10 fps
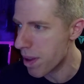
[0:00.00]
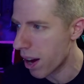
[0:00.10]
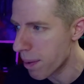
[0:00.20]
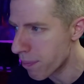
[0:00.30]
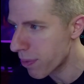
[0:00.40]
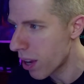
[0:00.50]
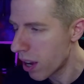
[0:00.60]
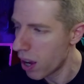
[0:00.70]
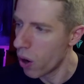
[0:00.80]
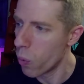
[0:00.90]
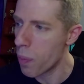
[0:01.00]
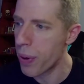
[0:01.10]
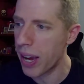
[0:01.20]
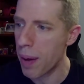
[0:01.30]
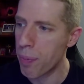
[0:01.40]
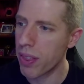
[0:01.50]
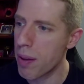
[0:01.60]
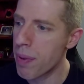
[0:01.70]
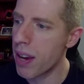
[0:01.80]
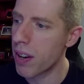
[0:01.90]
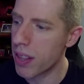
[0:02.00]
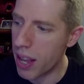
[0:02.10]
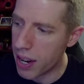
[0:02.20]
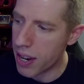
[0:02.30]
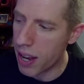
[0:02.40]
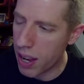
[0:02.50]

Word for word: All right, we'll pick up with them here and then.